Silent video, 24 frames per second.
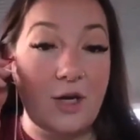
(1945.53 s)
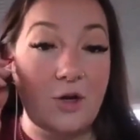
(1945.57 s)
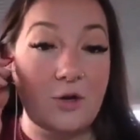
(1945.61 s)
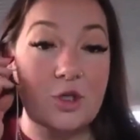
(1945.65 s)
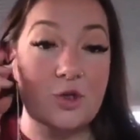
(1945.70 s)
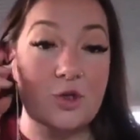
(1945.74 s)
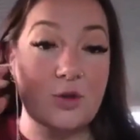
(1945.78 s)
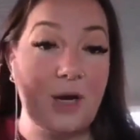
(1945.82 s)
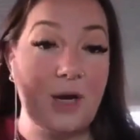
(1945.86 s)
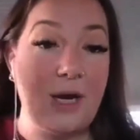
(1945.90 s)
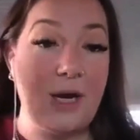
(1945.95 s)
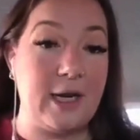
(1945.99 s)
You're
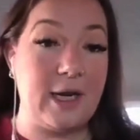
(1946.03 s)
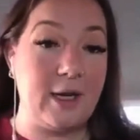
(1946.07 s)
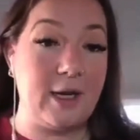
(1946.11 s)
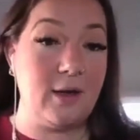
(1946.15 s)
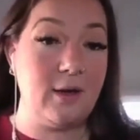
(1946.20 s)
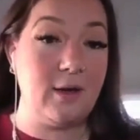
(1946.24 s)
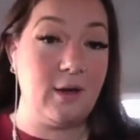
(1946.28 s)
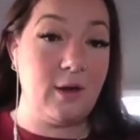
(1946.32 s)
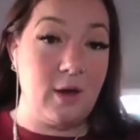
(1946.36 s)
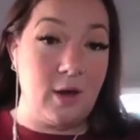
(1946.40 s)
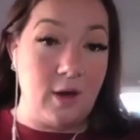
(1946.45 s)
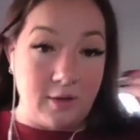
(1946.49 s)

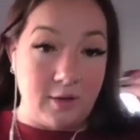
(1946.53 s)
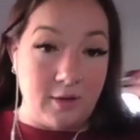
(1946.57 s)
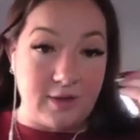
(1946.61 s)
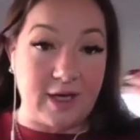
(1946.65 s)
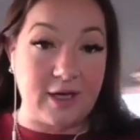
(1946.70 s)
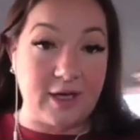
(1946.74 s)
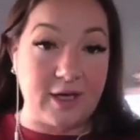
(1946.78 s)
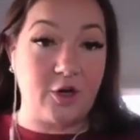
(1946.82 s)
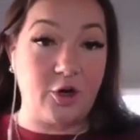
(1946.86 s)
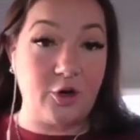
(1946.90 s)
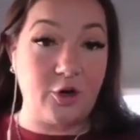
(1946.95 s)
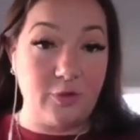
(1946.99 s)
trading
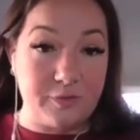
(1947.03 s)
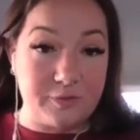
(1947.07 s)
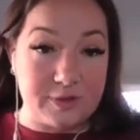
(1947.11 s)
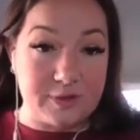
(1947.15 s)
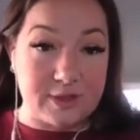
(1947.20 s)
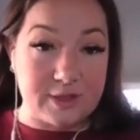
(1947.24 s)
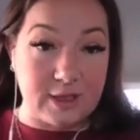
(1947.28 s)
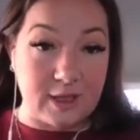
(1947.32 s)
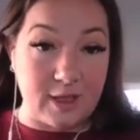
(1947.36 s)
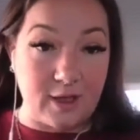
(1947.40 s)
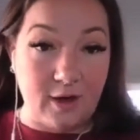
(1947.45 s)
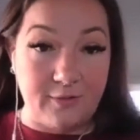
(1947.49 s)
that
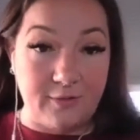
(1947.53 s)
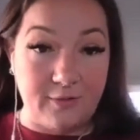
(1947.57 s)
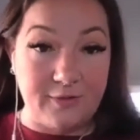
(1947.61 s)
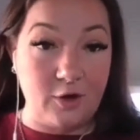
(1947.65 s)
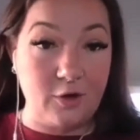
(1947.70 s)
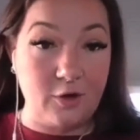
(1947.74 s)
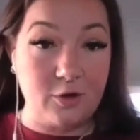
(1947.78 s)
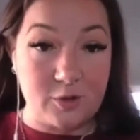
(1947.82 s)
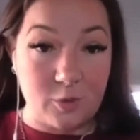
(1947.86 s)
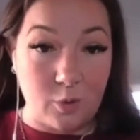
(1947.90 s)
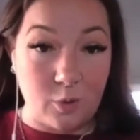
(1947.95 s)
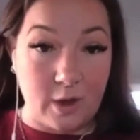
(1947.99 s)
currency of
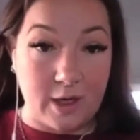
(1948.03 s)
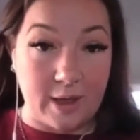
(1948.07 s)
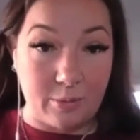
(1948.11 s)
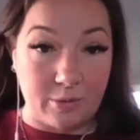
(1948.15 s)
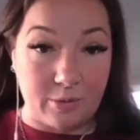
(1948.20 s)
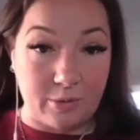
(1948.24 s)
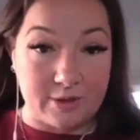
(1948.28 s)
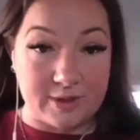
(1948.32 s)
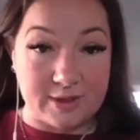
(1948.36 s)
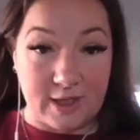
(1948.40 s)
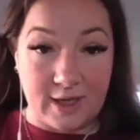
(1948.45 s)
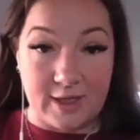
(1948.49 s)
your
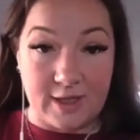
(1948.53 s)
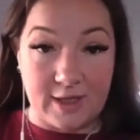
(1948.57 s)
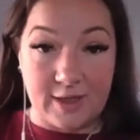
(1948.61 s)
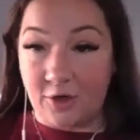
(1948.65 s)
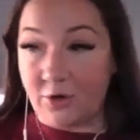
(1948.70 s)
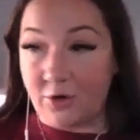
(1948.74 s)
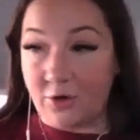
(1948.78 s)
20%,